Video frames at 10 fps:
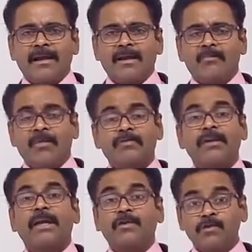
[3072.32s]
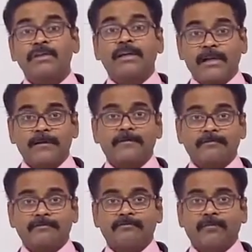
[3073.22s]
but we are using it.
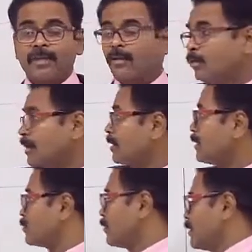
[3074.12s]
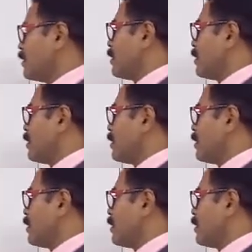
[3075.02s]
Okay, so here